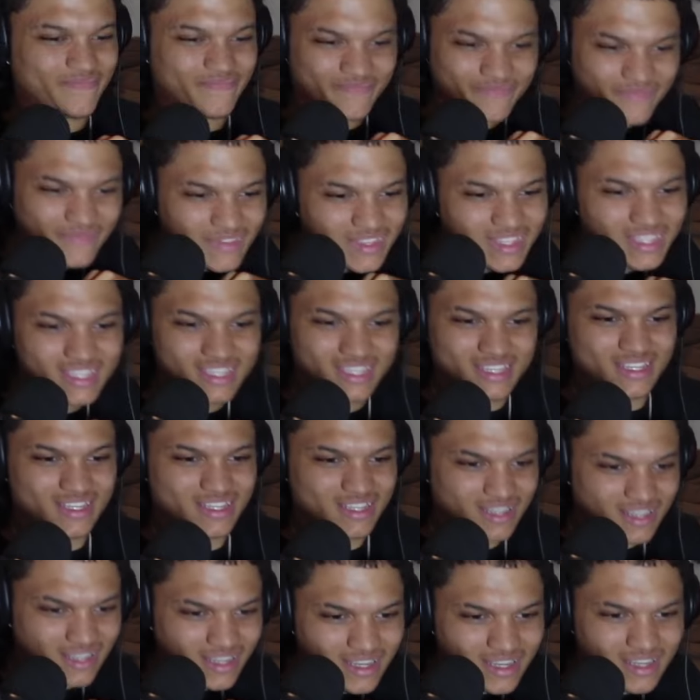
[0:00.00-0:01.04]
shows in South
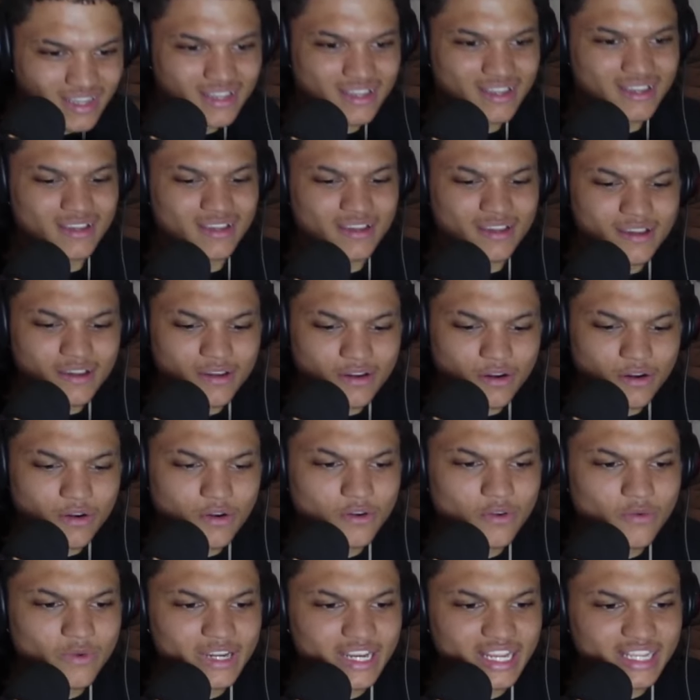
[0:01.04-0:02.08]
Florida. They Oh, what
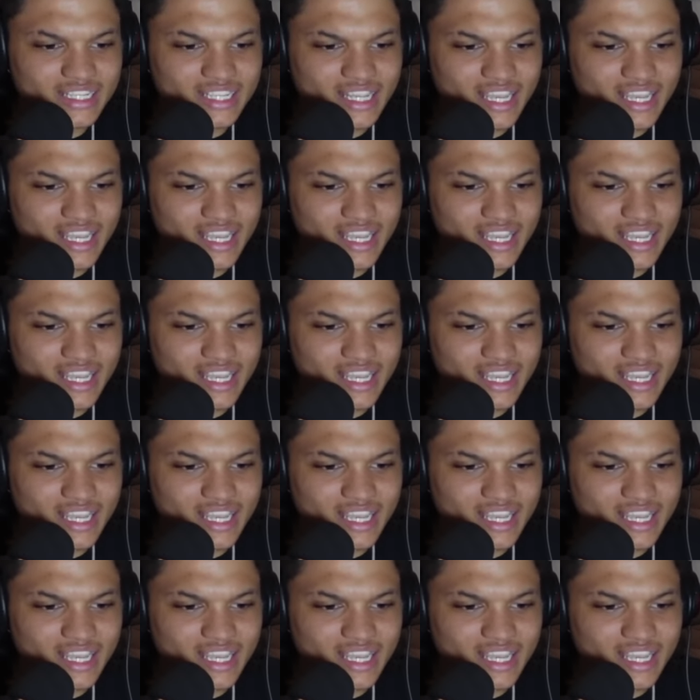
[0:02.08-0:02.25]
that say? Oh,